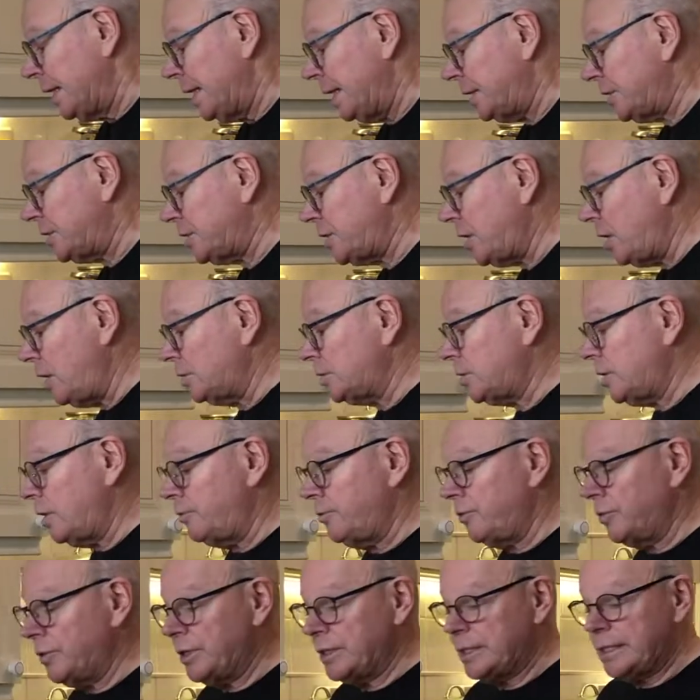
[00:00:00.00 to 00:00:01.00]
let's start
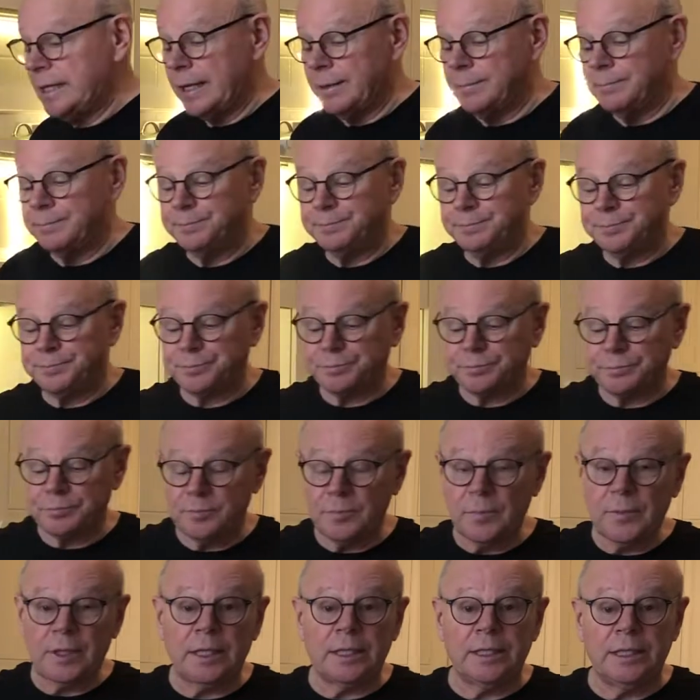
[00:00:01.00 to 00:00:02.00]
off with the tin.
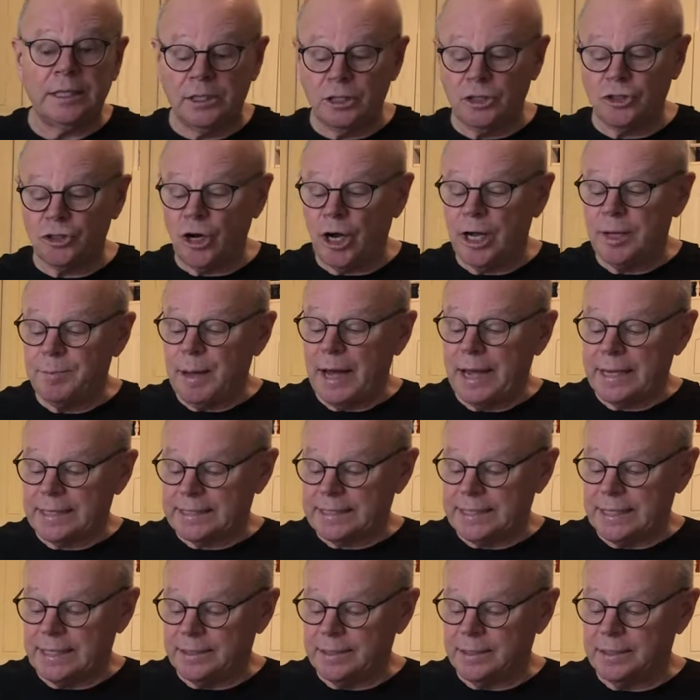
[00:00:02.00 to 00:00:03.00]
You need a tray bake
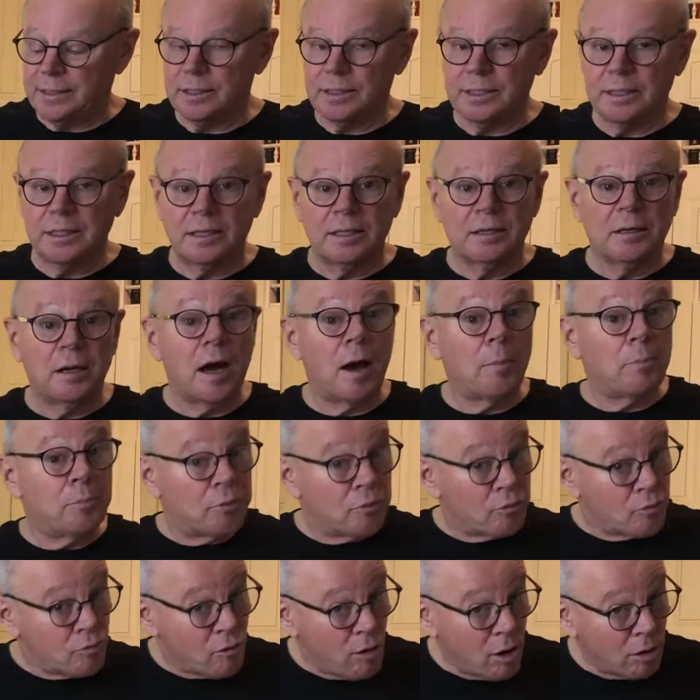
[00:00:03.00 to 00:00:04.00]
tin,
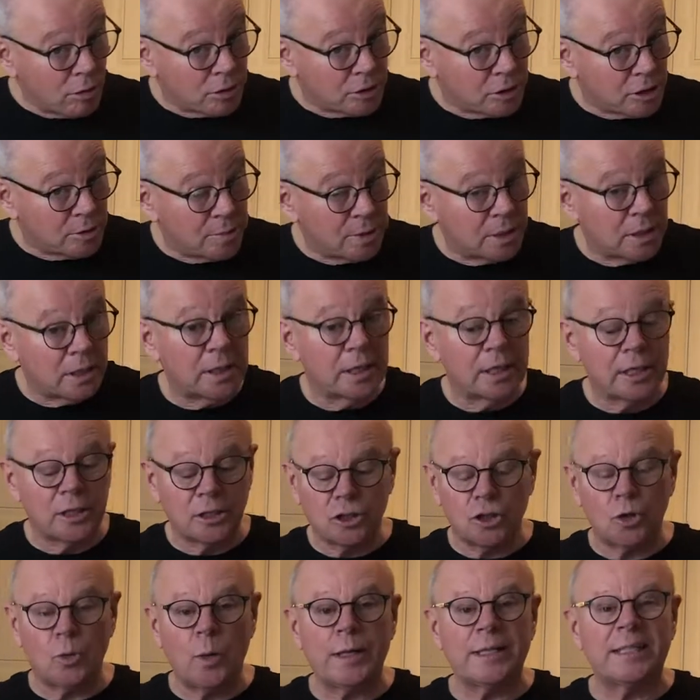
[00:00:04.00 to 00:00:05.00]
approximately
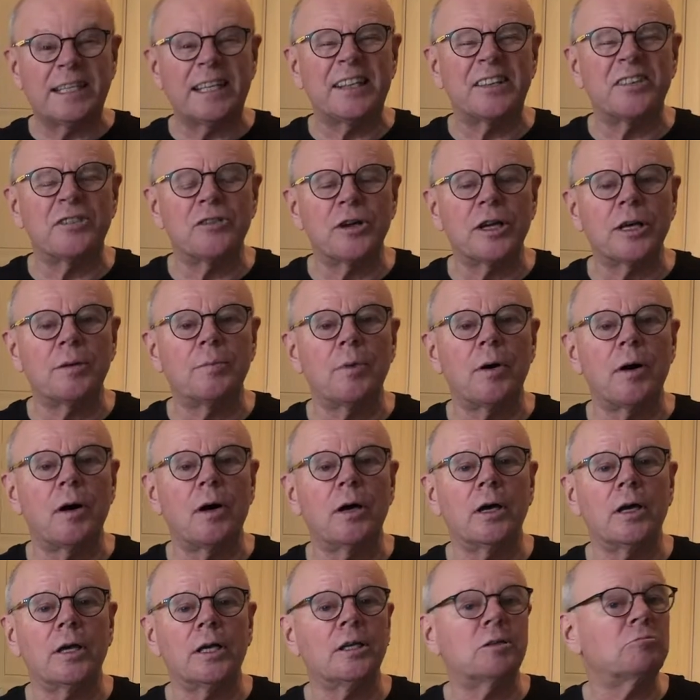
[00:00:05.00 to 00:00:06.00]
23
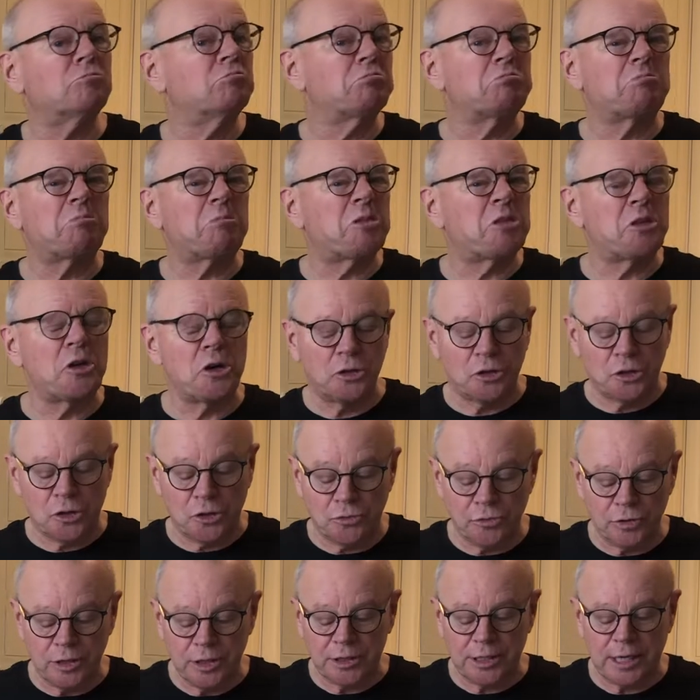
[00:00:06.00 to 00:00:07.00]
by
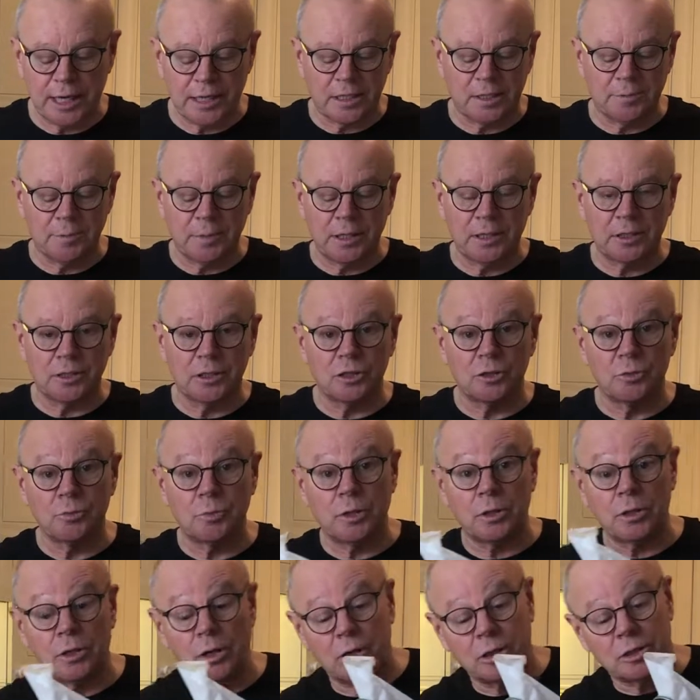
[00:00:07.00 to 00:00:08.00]
33 centimetres,
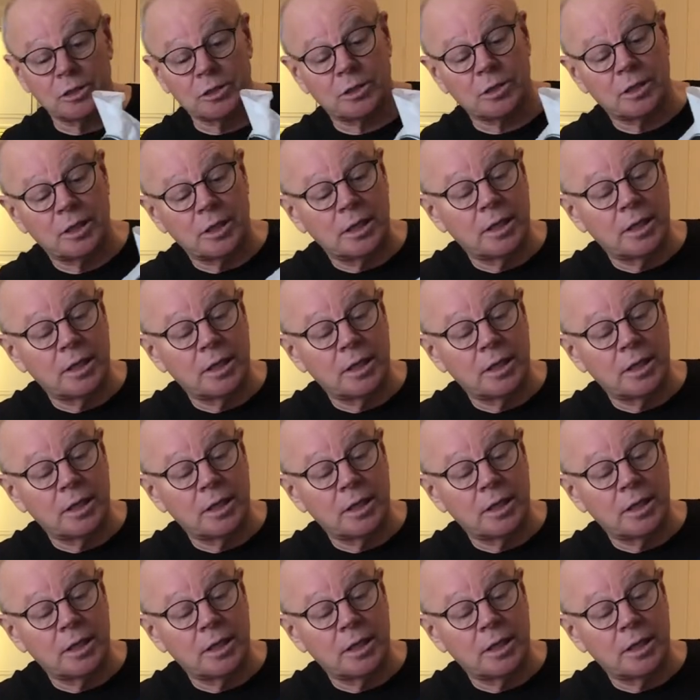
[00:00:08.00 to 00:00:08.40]
with a nice